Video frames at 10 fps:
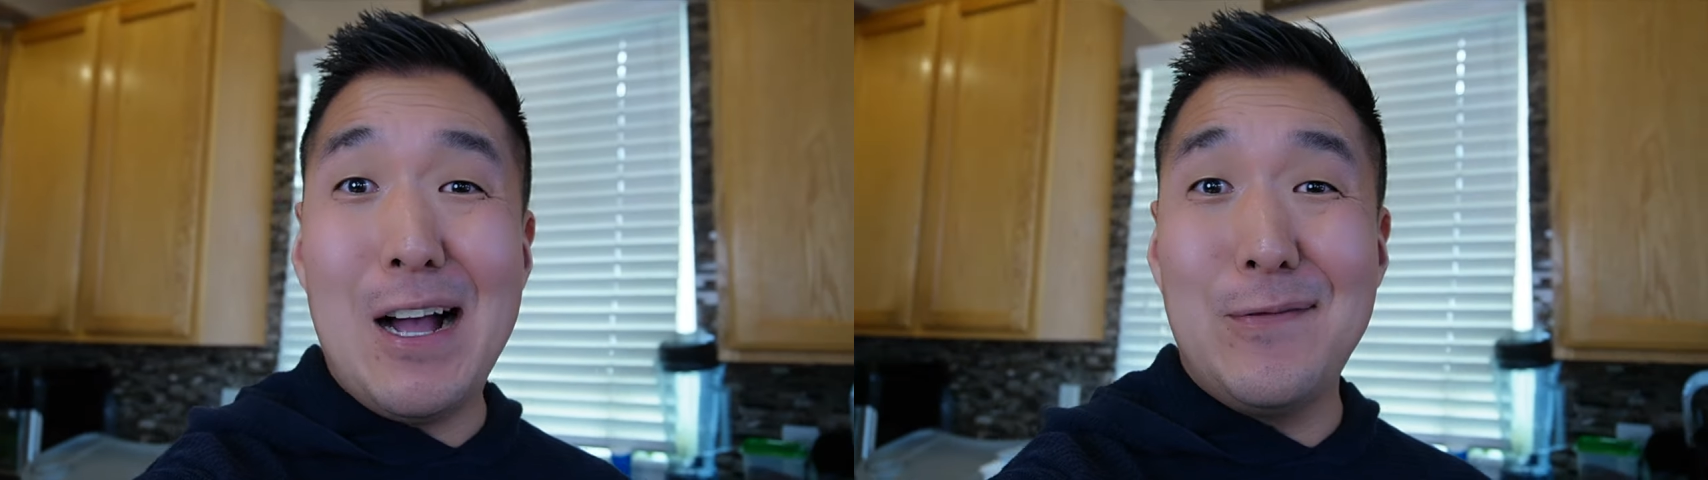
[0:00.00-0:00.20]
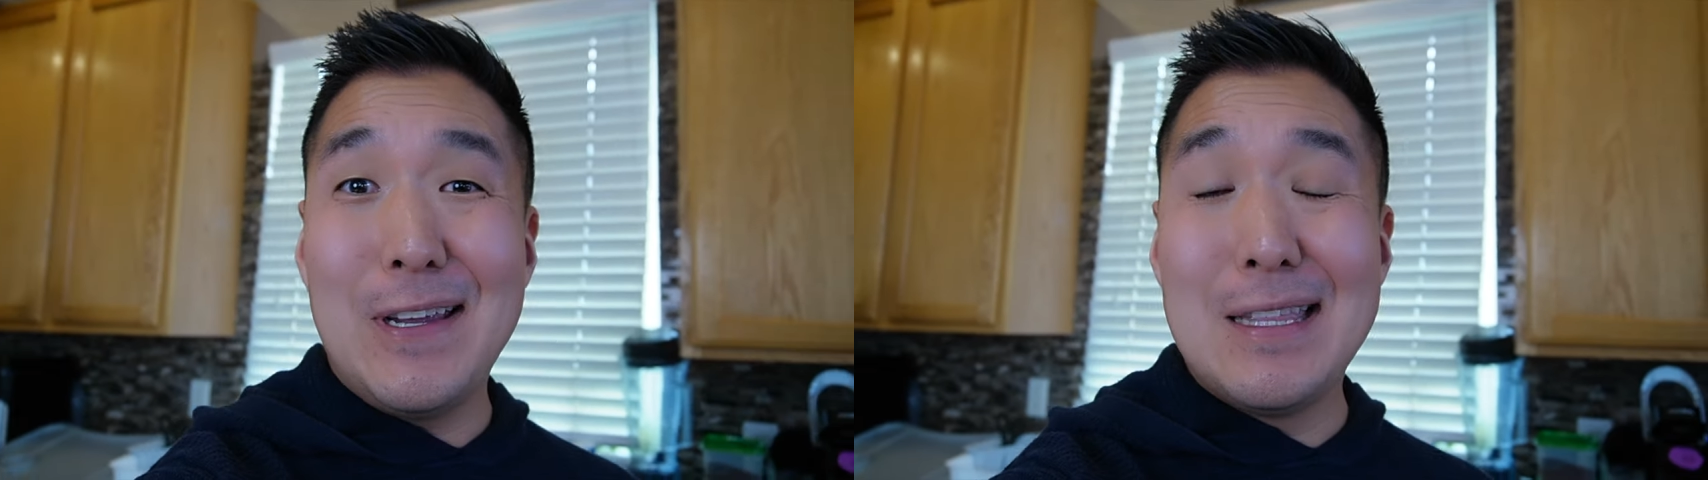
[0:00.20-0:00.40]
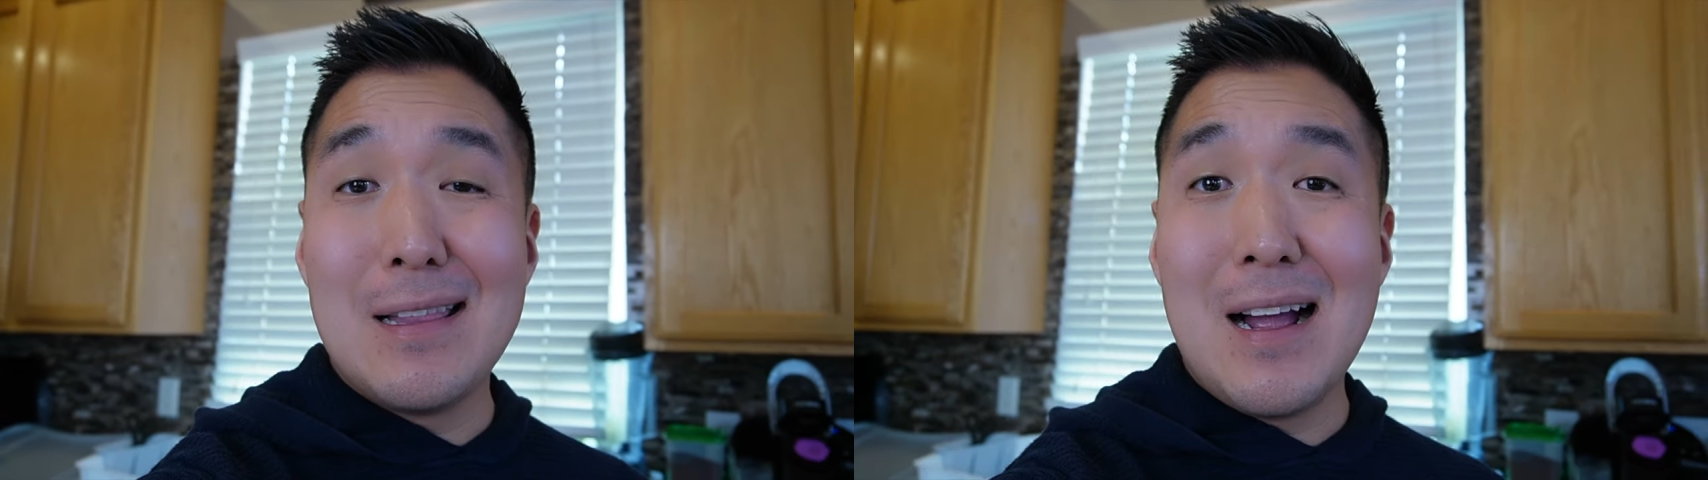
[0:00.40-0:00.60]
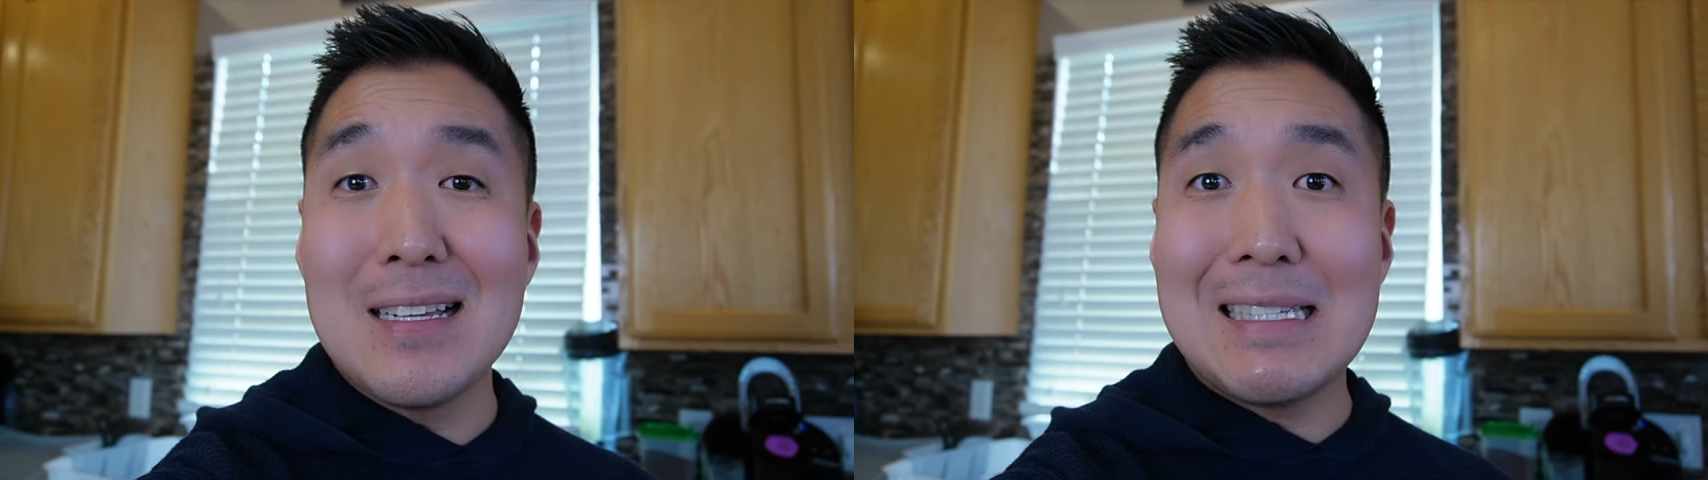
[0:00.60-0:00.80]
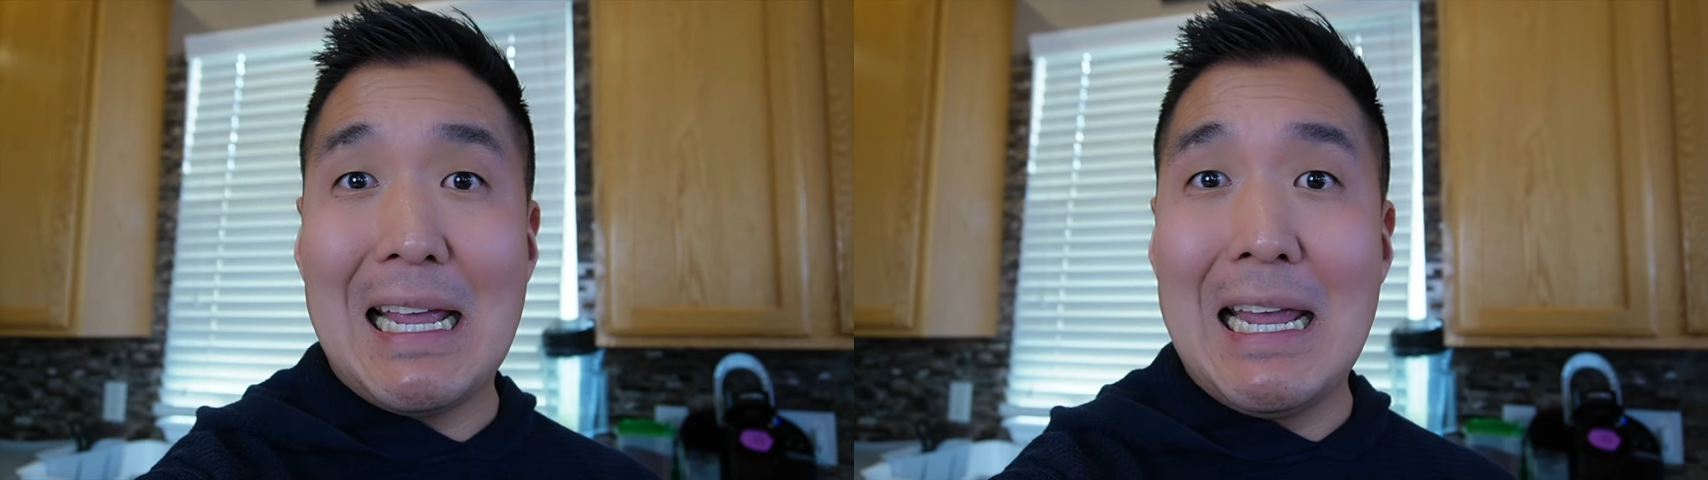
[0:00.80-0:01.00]
Alfie
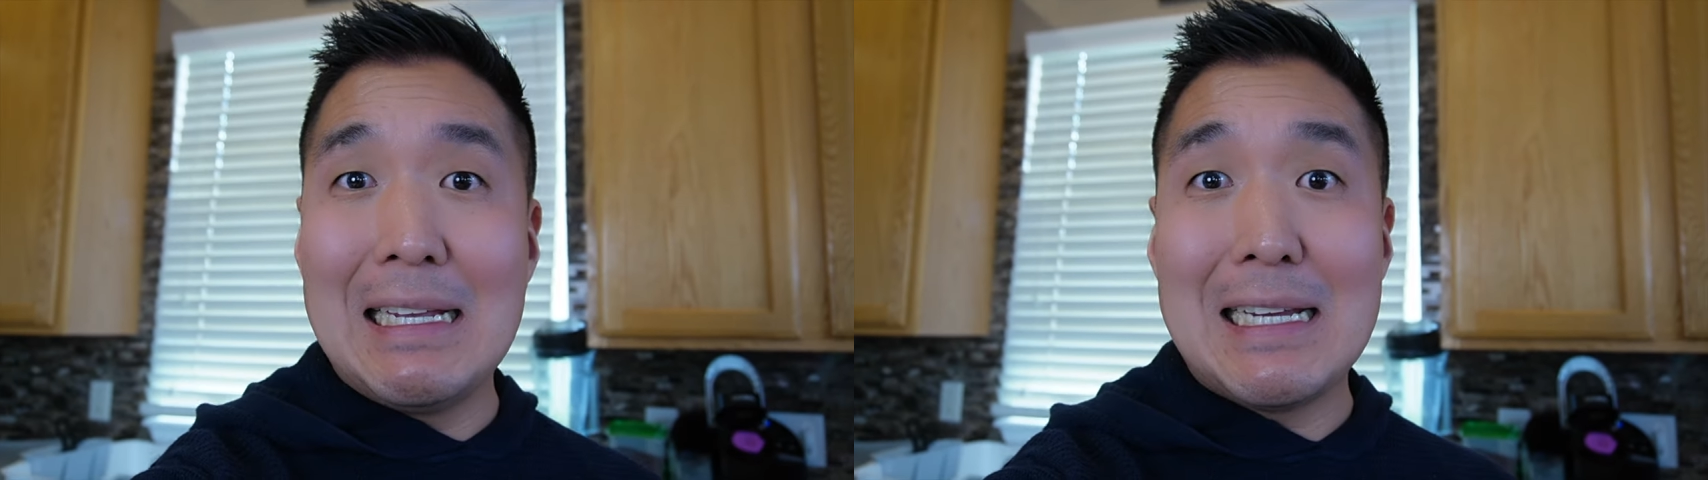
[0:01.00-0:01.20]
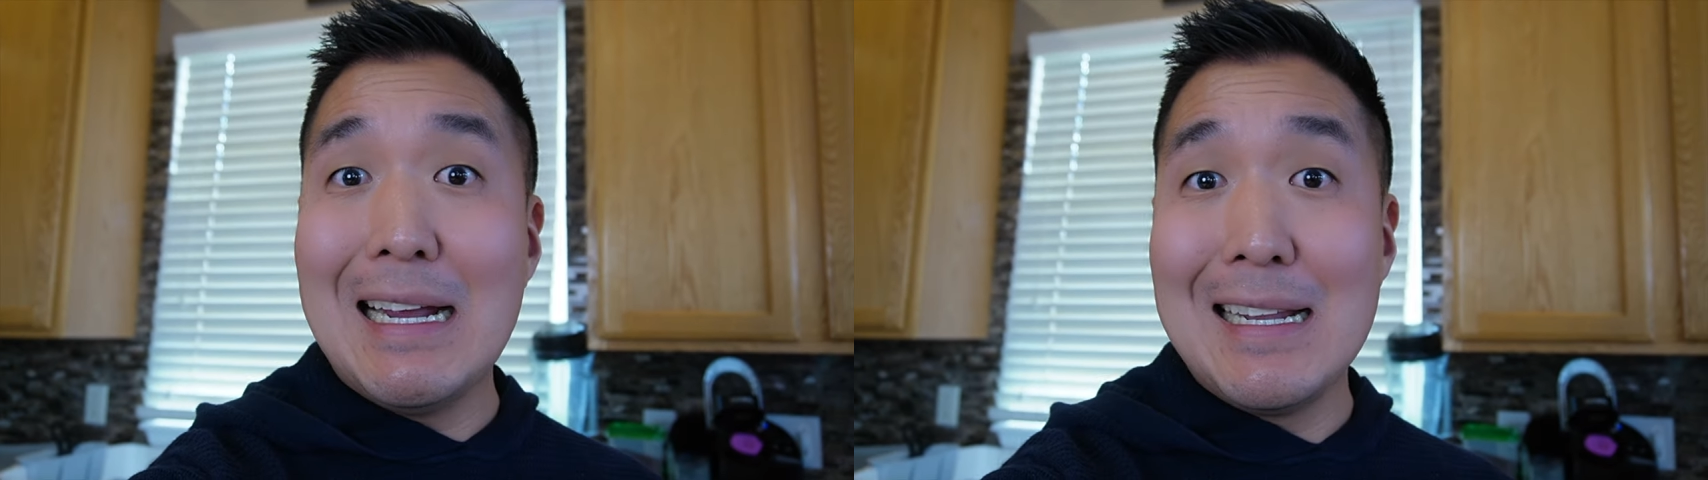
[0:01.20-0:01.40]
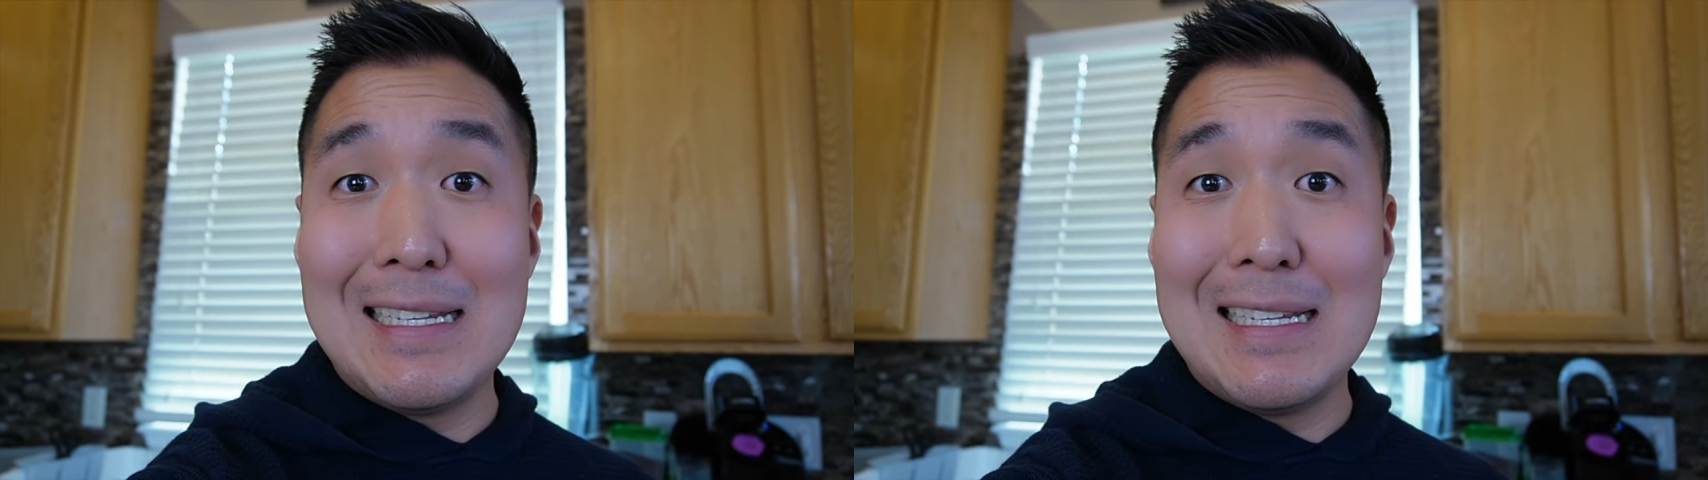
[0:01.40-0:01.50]
lost a ton